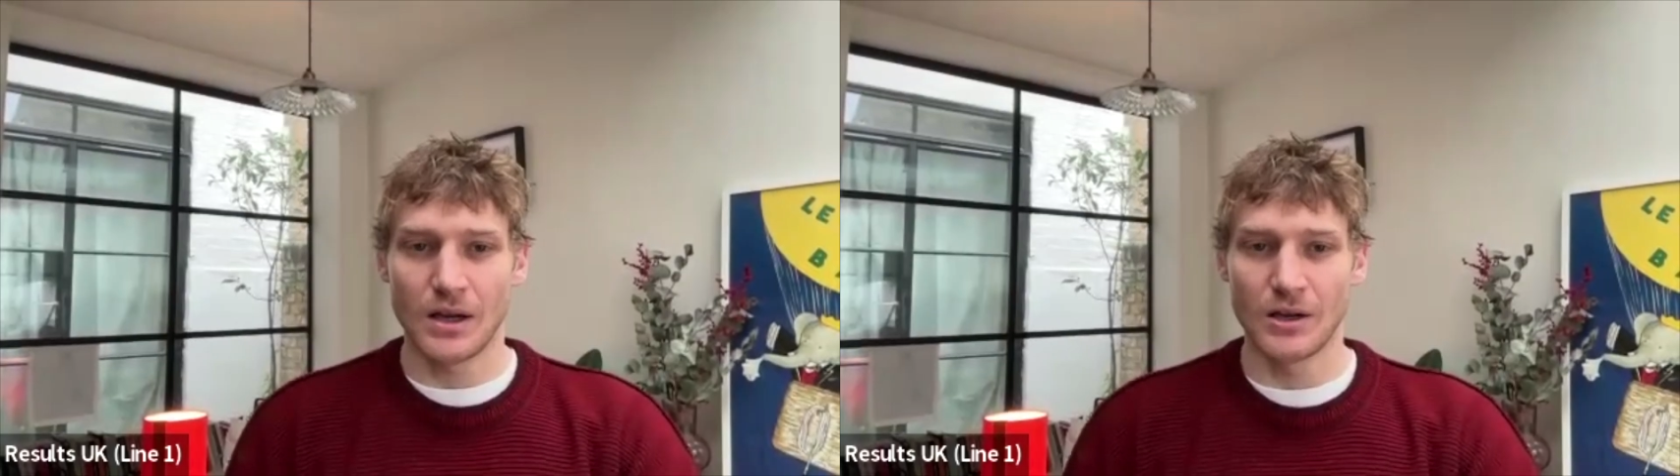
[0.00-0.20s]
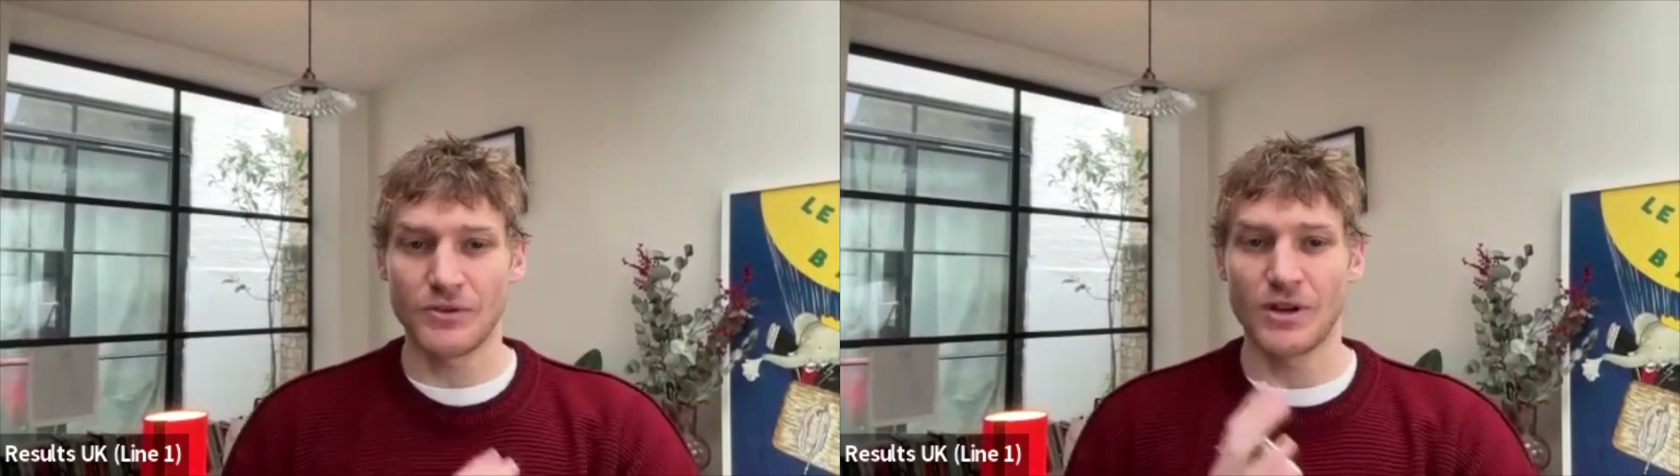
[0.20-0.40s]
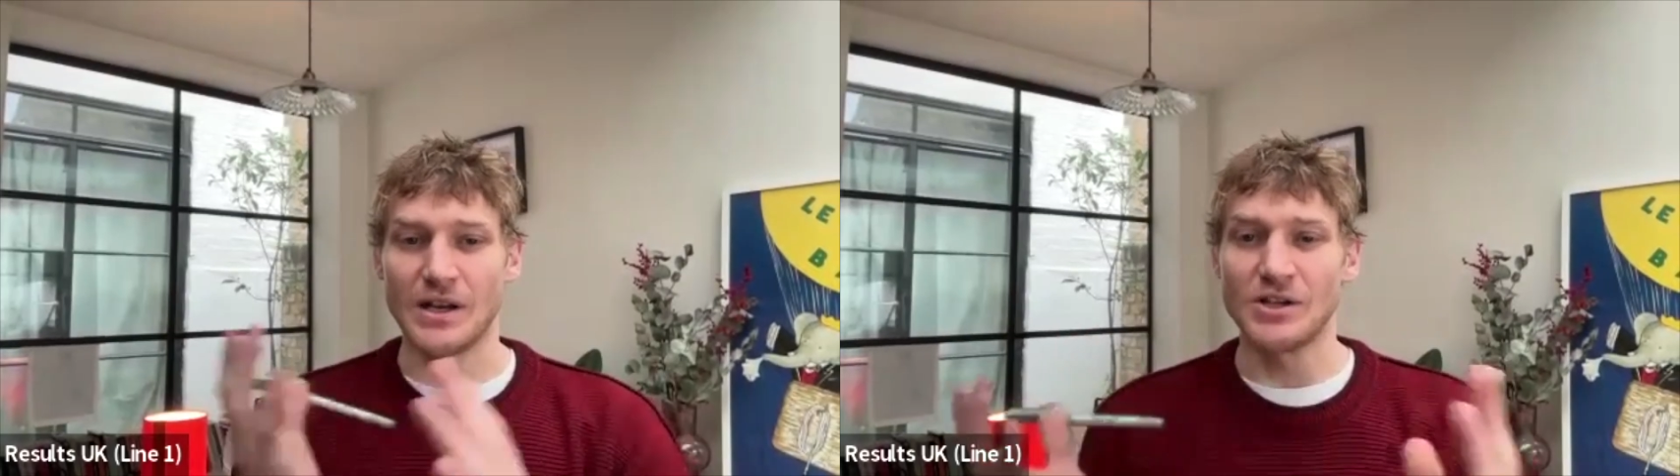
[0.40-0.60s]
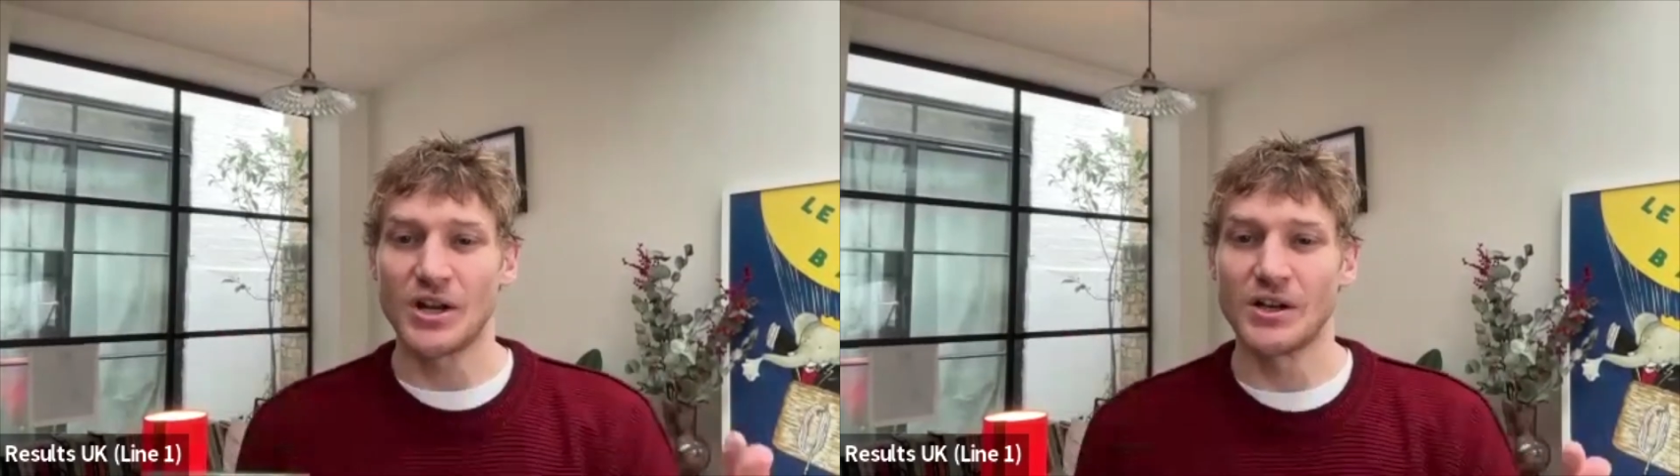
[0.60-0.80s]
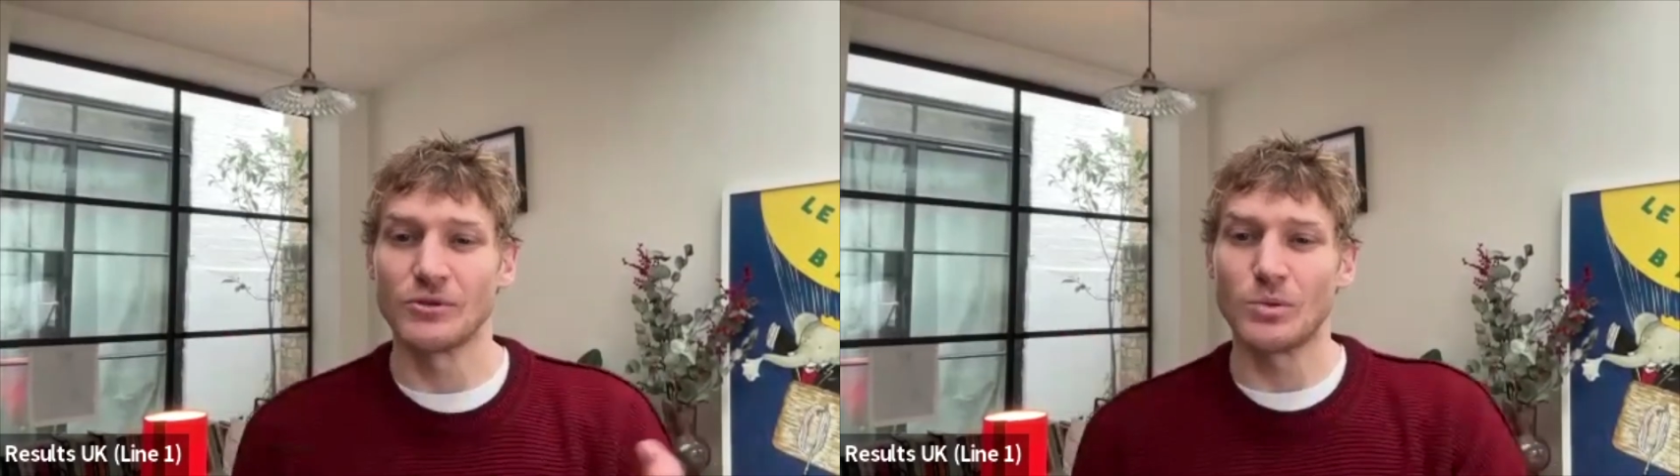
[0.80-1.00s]
kind of in
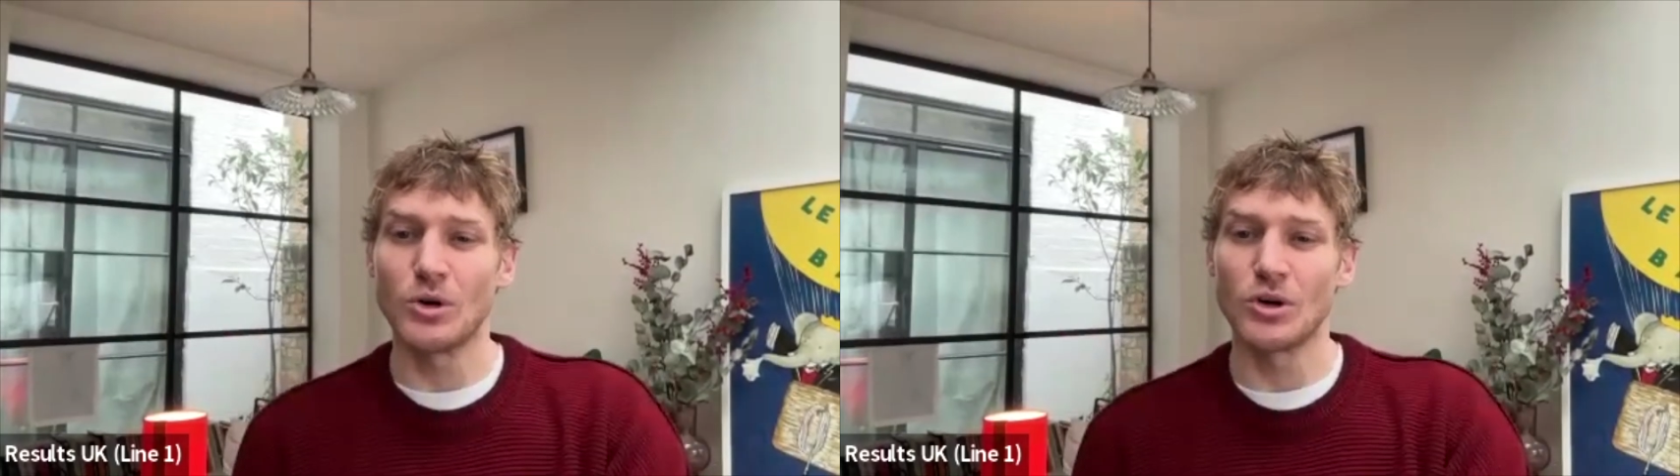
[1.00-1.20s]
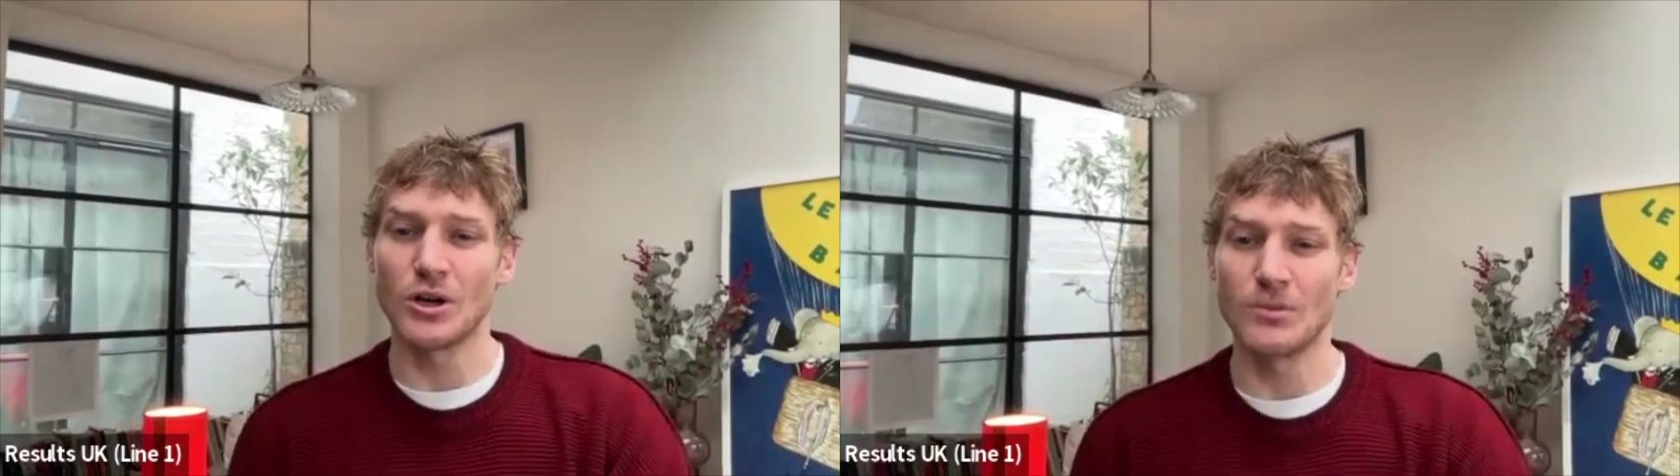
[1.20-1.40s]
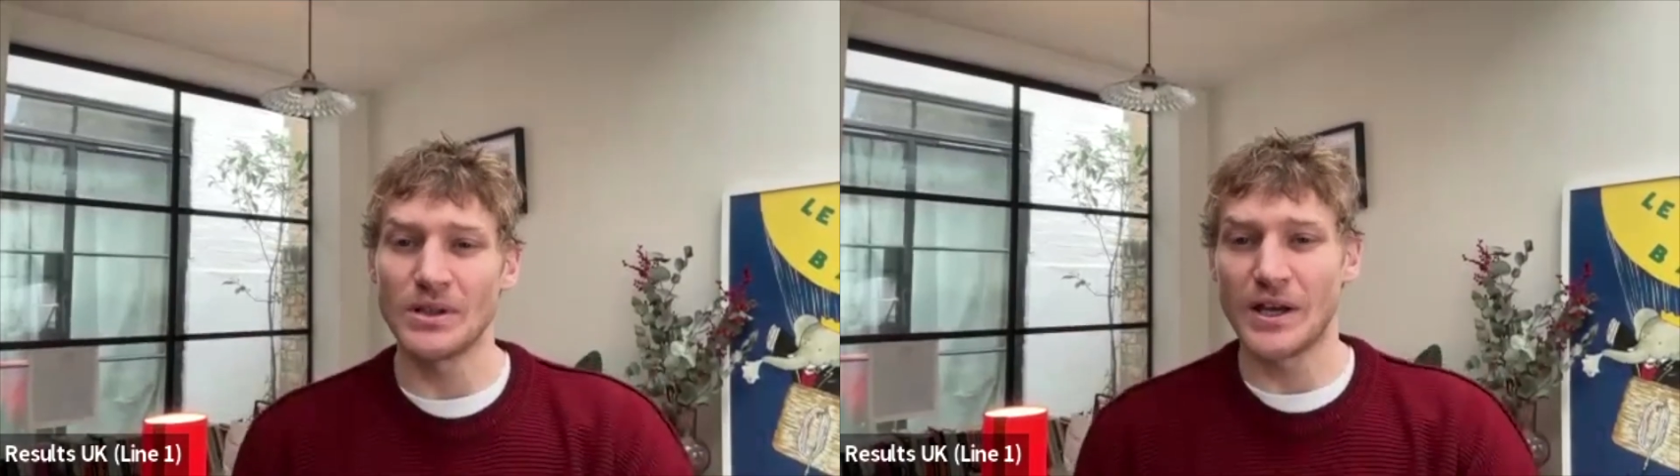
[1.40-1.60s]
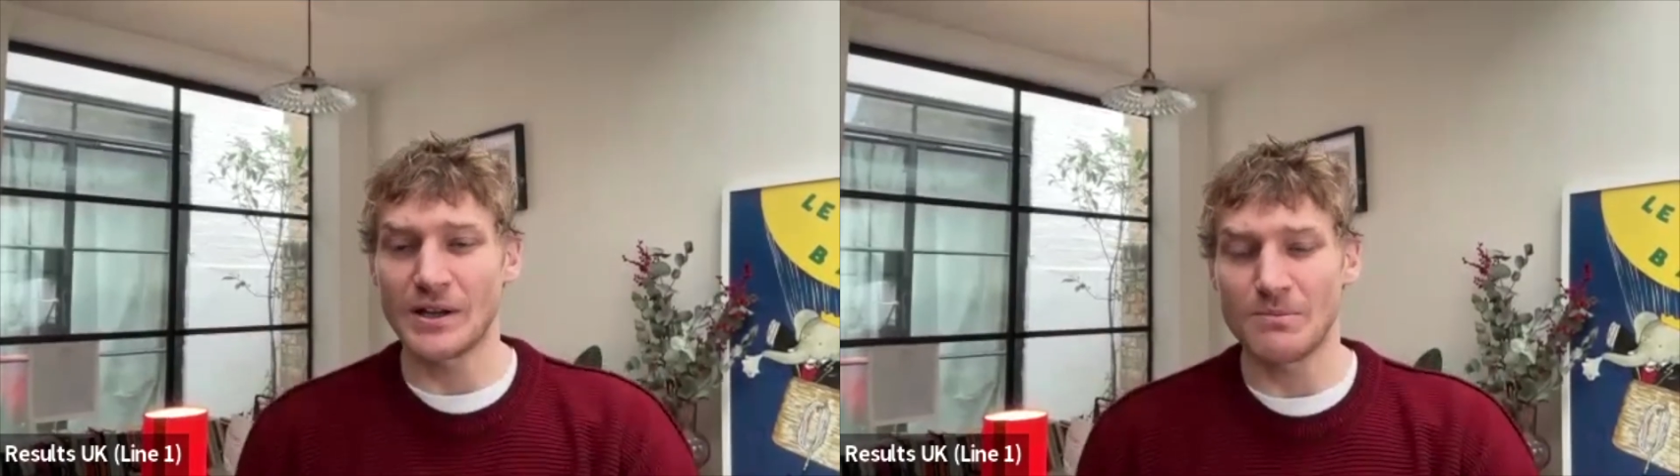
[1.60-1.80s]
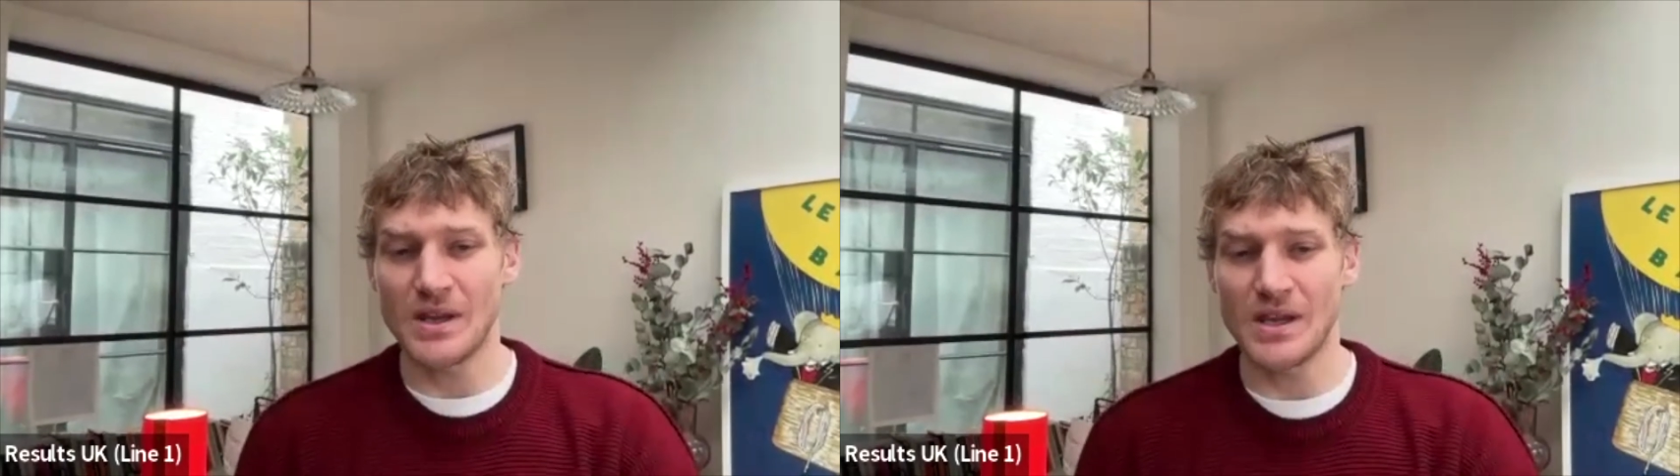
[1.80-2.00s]
general what global
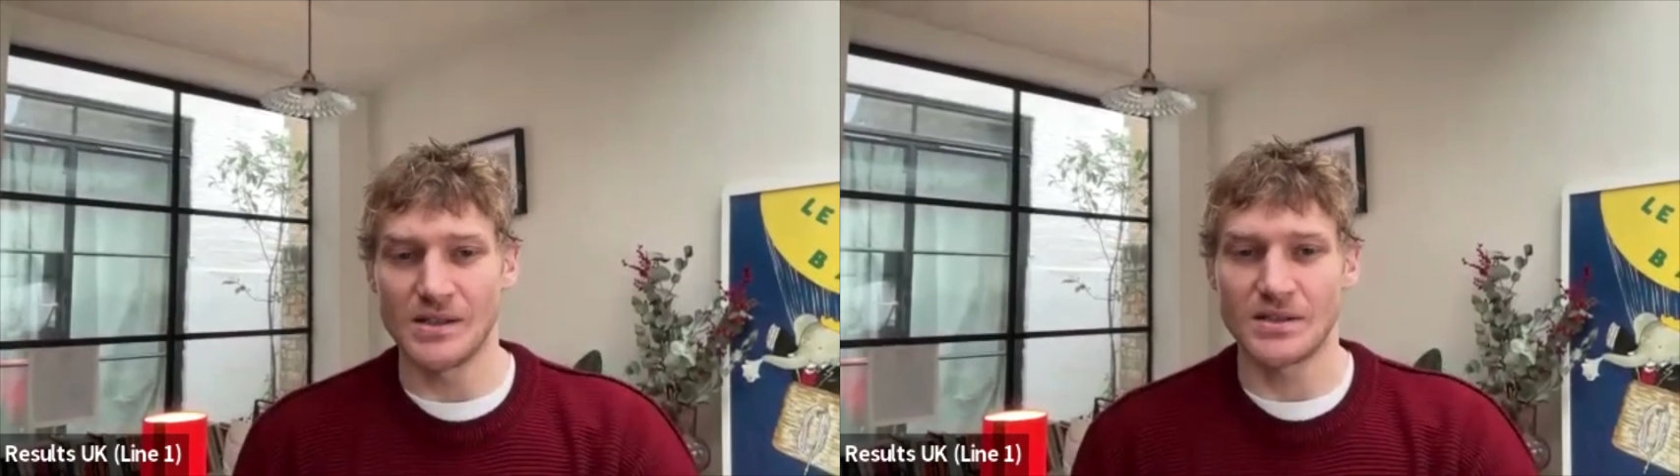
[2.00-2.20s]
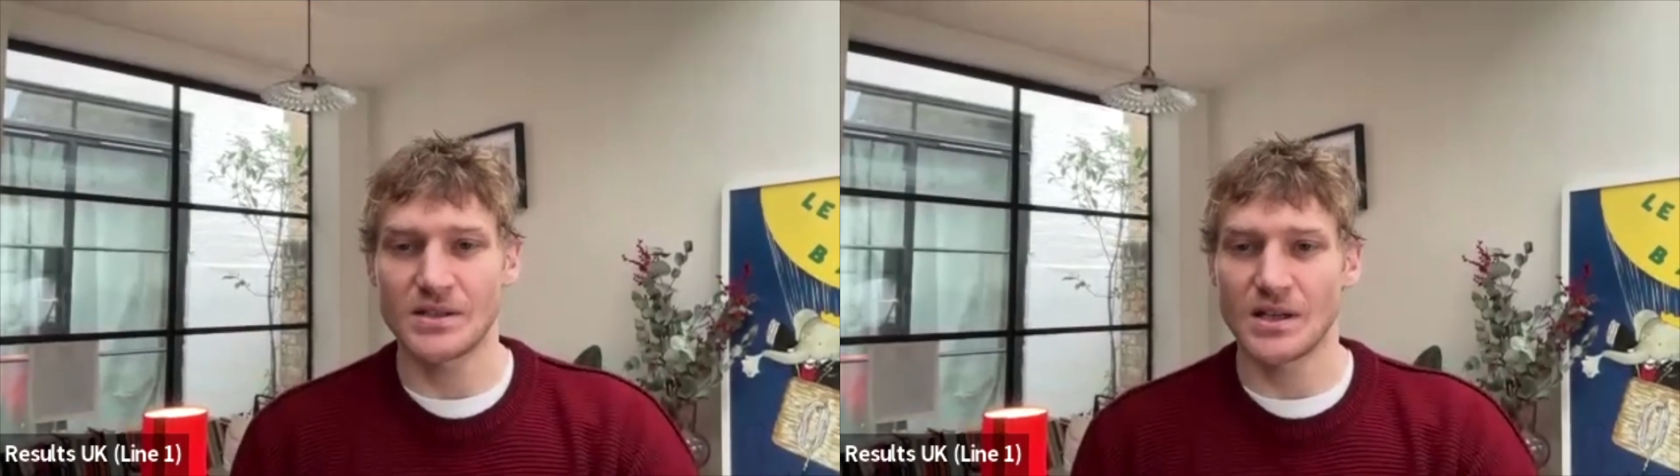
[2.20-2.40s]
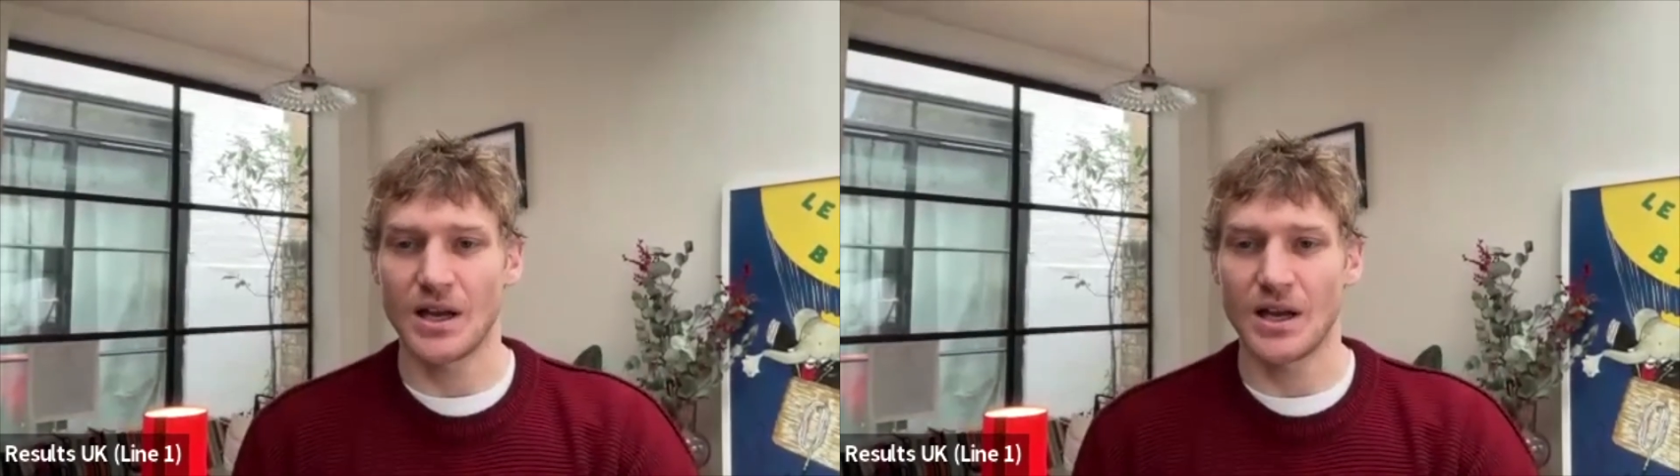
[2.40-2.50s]
learning means